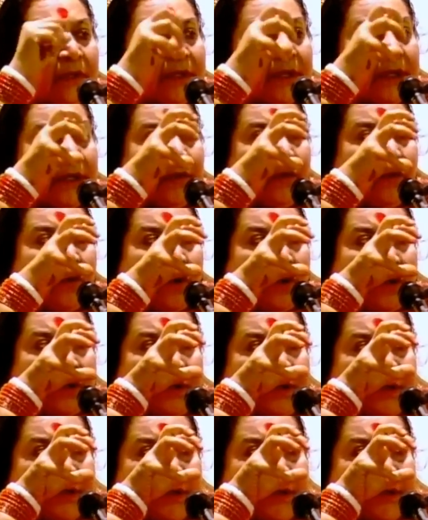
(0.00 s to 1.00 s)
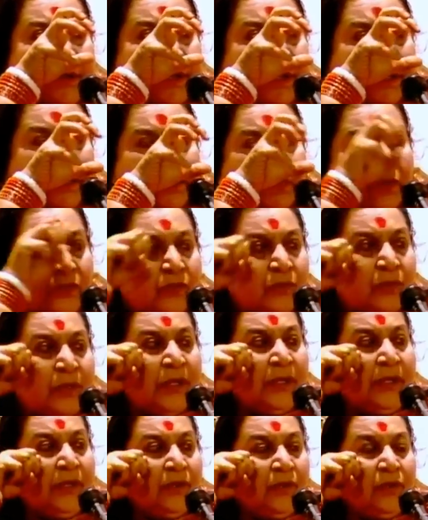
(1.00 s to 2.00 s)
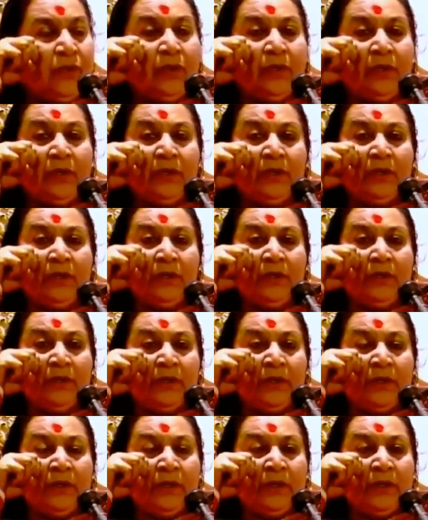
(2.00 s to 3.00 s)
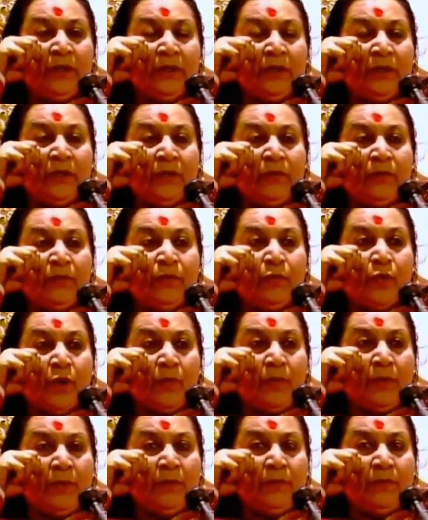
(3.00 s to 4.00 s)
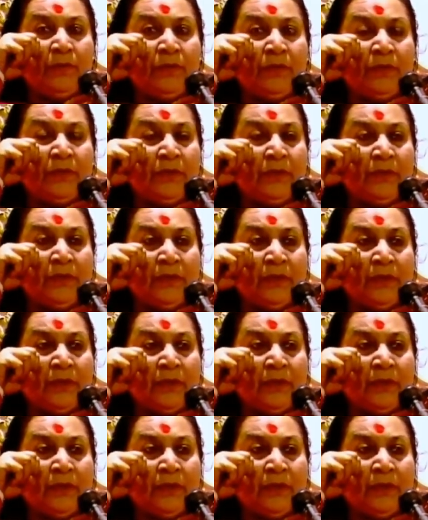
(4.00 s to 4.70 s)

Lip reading: That God just takes you in your problems,